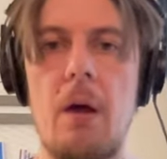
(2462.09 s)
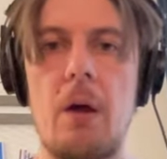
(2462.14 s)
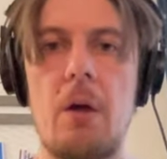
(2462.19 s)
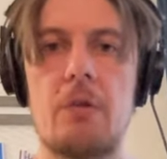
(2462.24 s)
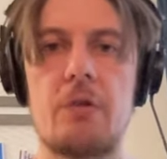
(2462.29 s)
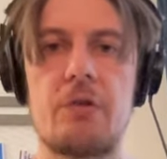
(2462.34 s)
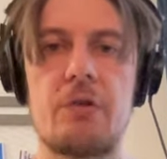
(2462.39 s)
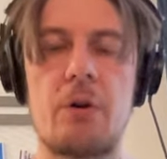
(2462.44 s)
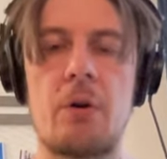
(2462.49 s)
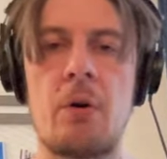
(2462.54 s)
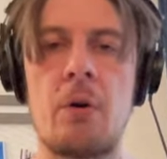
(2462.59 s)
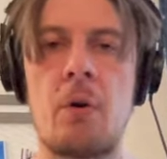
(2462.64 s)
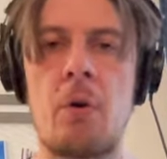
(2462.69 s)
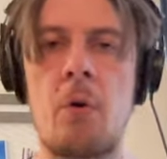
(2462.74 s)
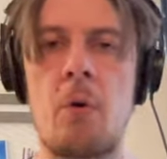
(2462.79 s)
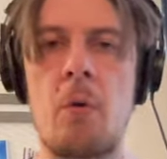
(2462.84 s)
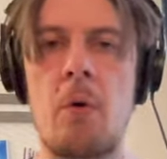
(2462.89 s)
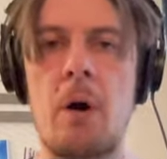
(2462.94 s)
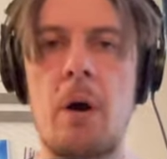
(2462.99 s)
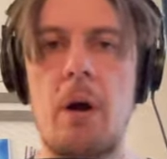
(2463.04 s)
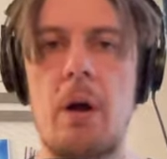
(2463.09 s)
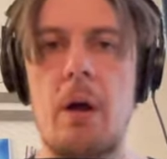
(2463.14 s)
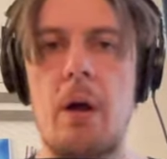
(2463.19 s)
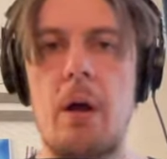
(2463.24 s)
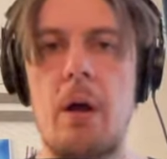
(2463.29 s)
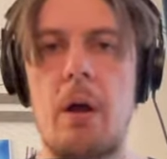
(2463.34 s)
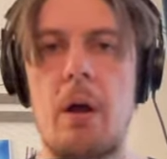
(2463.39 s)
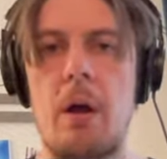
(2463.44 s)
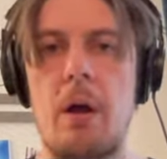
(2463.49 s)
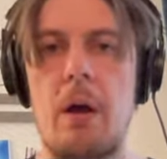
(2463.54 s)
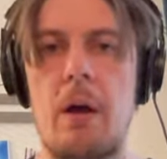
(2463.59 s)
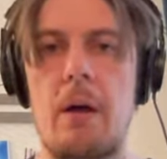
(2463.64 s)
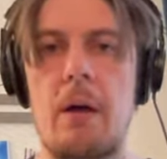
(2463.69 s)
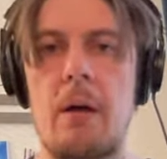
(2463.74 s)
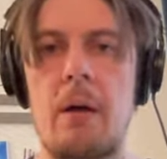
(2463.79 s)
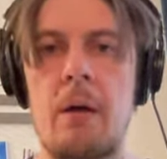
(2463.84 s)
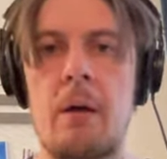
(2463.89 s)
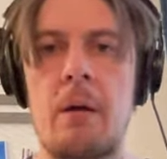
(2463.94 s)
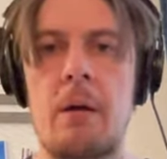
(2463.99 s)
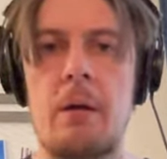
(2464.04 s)
So
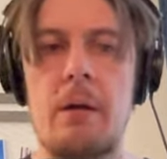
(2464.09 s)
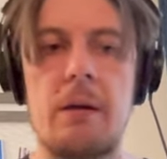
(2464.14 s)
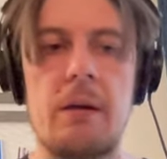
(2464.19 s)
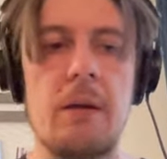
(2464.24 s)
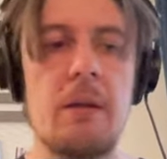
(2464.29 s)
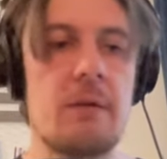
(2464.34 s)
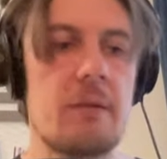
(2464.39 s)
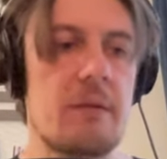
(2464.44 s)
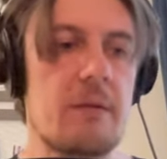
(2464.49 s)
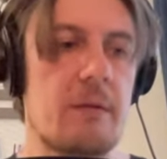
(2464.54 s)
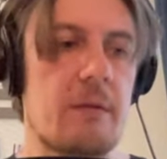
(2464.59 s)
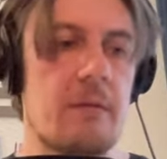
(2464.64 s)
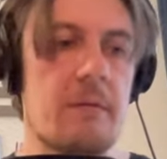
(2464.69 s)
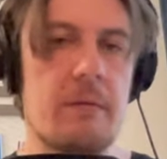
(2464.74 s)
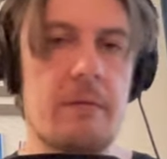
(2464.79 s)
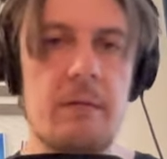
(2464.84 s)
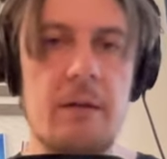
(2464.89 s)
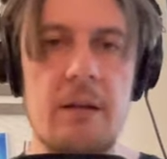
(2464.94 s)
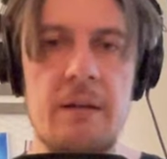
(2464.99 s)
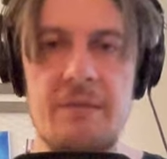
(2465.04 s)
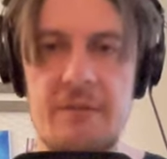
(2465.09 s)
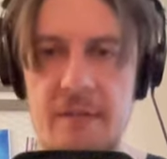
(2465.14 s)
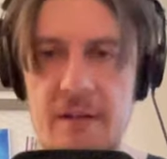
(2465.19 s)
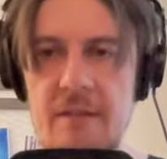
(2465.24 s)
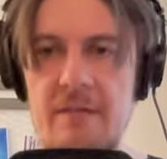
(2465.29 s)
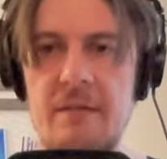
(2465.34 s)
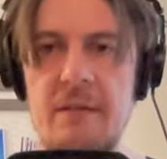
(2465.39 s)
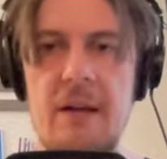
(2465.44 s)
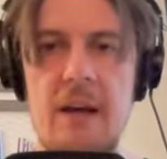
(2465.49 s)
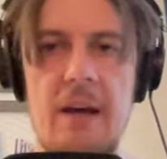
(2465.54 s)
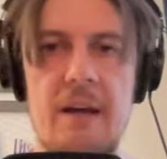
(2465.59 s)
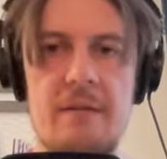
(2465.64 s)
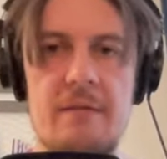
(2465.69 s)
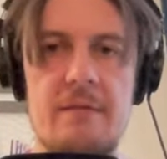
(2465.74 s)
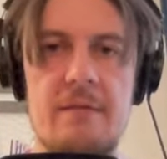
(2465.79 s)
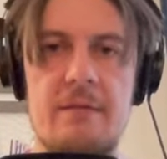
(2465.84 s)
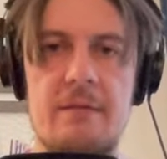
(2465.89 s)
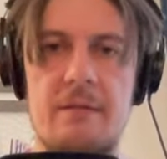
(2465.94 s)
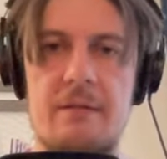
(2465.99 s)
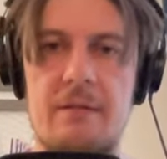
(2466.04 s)
uh, it's in this
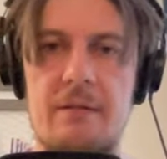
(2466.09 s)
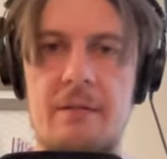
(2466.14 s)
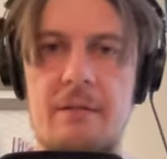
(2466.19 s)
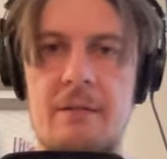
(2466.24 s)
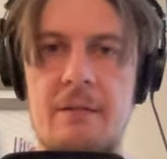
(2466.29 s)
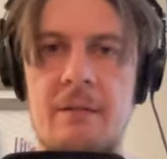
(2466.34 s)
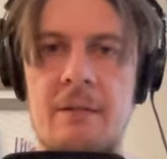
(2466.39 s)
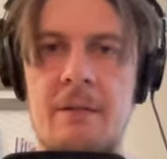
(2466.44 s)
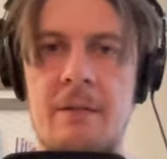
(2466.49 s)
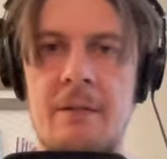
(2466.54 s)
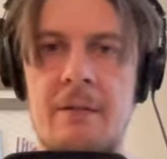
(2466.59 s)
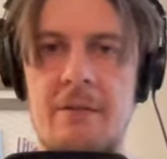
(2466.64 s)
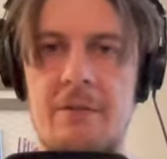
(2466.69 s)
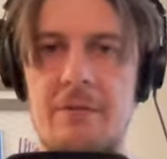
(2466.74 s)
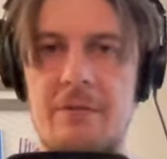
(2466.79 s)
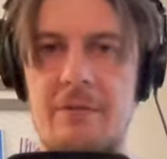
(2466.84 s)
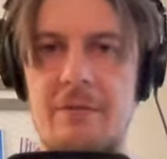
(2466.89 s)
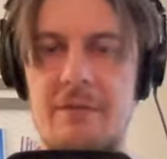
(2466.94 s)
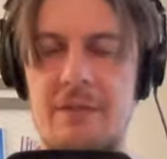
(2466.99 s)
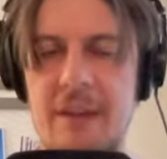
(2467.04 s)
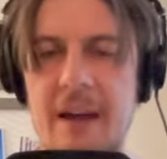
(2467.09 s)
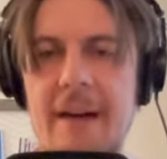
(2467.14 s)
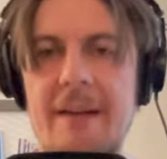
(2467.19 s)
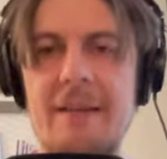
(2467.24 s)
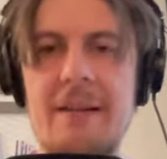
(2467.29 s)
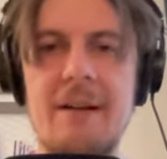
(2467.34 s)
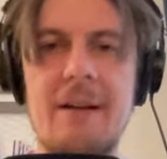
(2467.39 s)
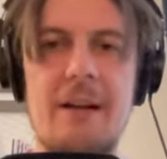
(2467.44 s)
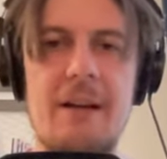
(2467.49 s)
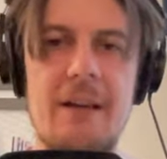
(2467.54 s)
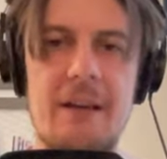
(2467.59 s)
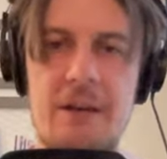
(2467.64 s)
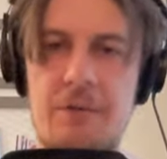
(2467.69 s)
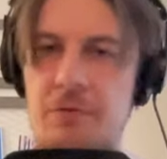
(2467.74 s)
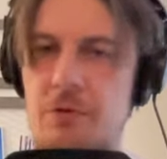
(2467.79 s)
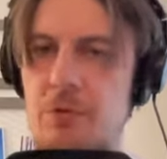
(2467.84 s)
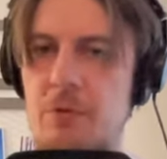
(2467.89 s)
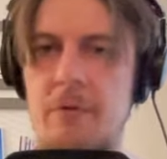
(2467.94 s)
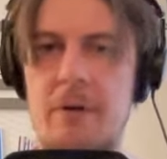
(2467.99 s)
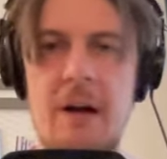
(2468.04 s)
case uh, technically,
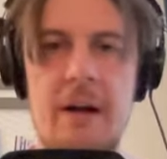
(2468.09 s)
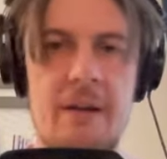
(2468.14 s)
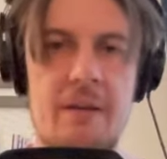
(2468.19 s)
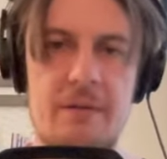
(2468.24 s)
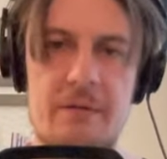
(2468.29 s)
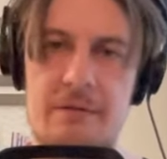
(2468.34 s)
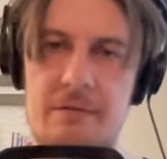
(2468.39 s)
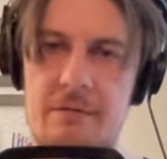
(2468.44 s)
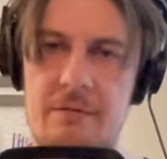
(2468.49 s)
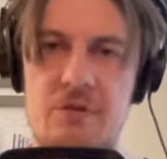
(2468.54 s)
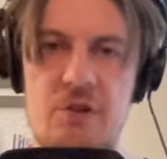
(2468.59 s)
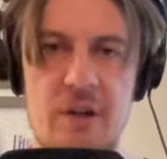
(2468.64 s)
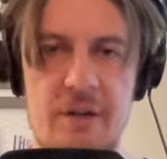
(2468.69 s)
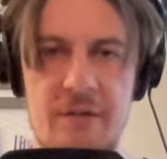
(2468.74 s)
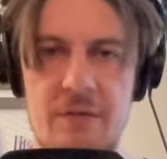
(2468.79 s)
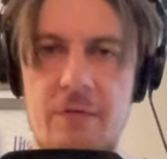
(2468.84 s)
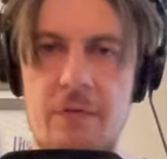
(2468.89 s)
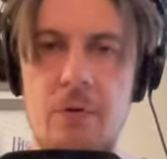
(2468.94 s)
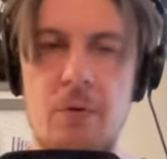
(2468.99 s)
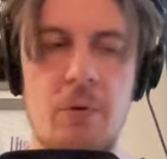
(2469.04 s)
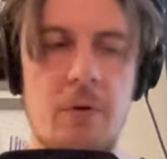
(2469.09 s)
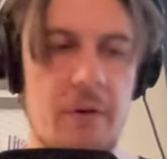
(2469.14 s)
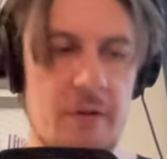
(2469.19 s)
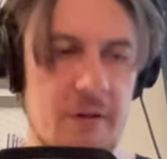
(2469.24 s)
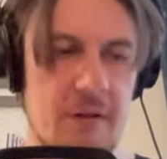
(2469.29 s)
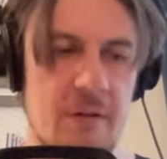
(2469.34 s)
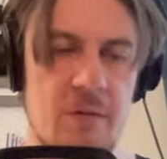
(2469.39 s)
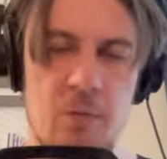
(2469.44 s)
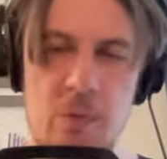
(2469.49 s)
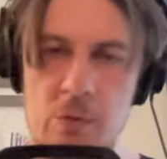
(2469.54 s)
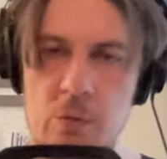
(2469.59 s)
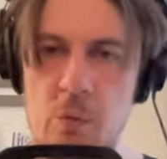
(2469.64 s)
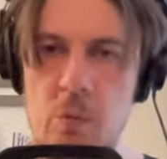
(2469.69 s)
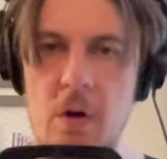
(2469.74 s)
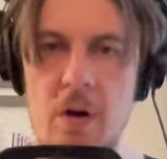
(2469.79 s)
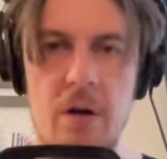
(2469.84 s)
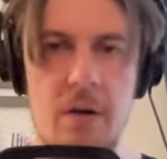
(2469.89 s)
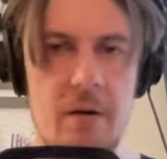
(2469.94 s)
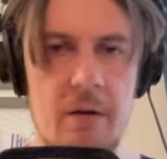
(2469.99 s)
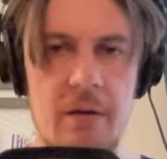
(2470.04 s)
if you write just float, it will
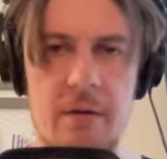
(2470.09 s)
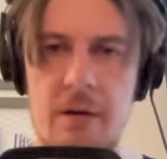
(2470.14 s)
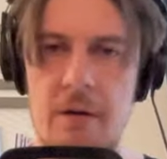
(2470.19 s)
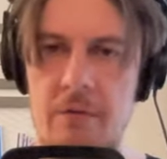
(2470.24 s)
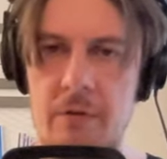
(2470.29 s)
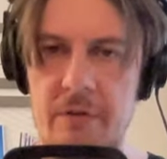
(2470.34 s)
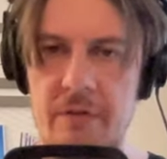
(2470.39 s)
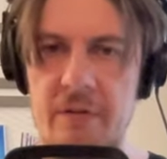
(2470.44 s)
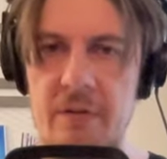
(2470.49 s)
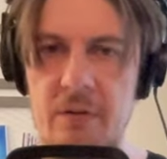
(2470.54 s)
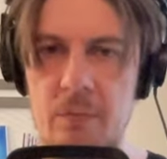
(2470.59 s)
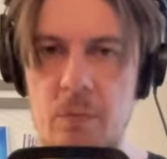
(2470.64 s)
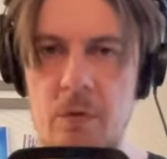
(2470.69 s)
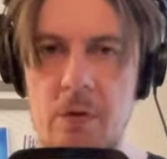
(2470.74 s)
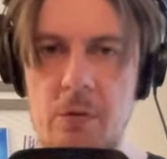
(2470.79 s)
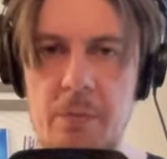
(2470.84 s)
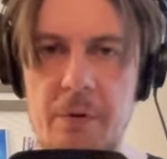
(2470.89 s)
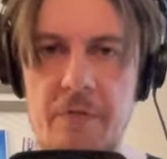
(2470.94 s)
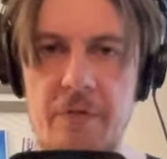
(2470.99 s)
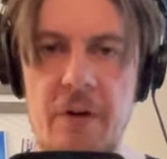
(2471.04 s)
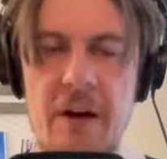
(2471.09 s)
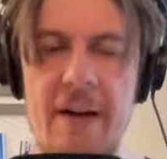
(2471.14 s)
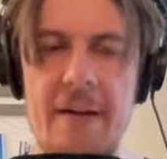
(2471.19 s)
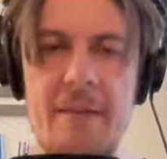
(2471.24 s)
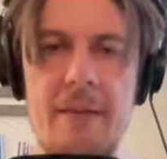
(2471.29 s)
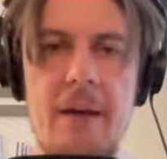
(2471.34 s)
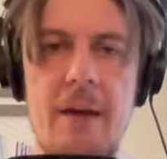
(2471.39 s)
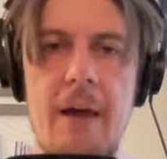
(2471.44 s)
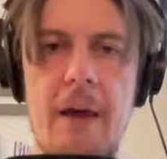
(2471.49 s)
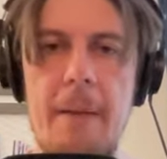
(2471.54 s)
work, everything will be fine,